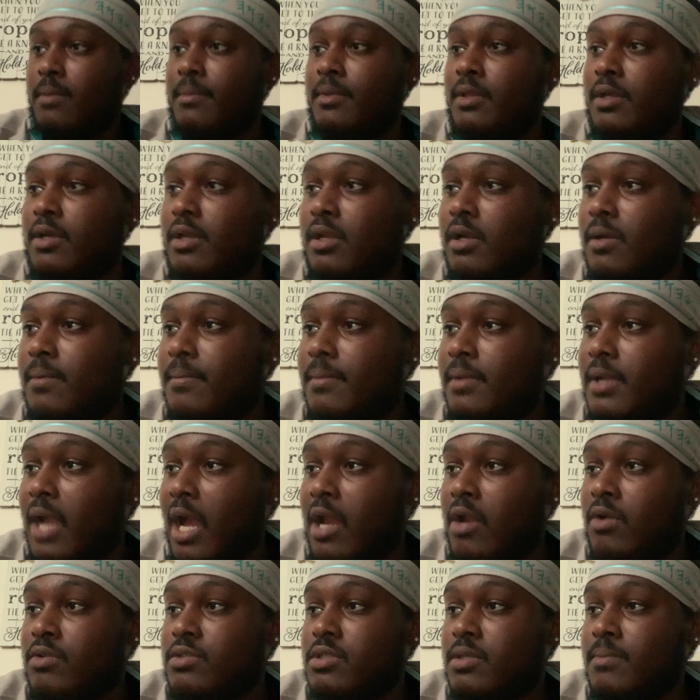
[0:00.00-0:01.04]
I'm gonna look it up.
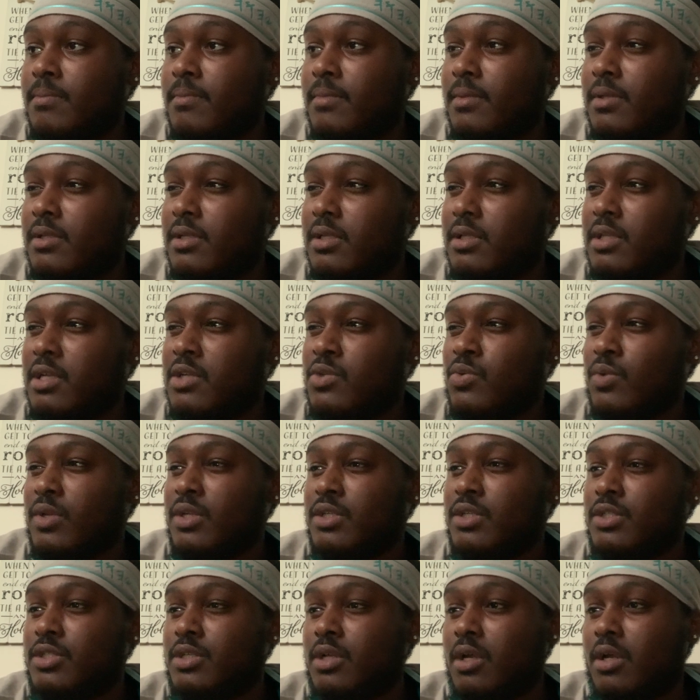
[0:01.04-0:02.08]
I know it's in I think one
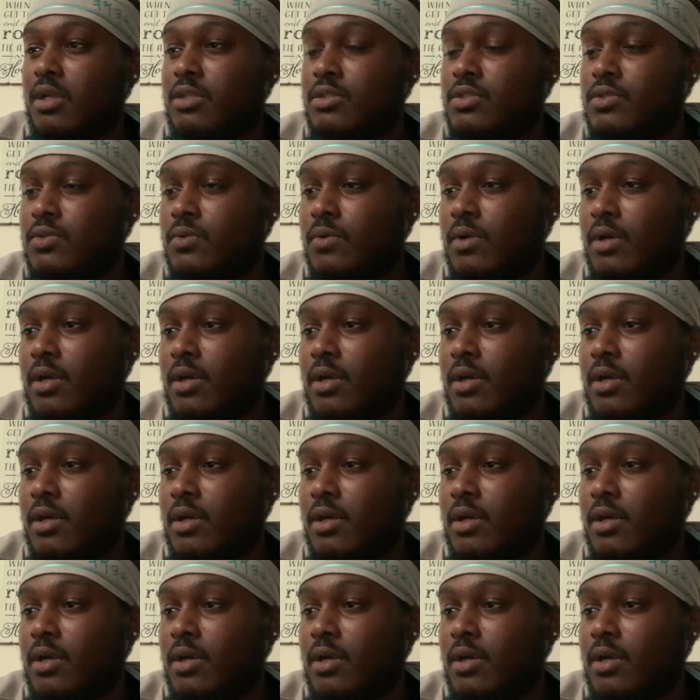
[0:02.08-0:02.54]
in John too.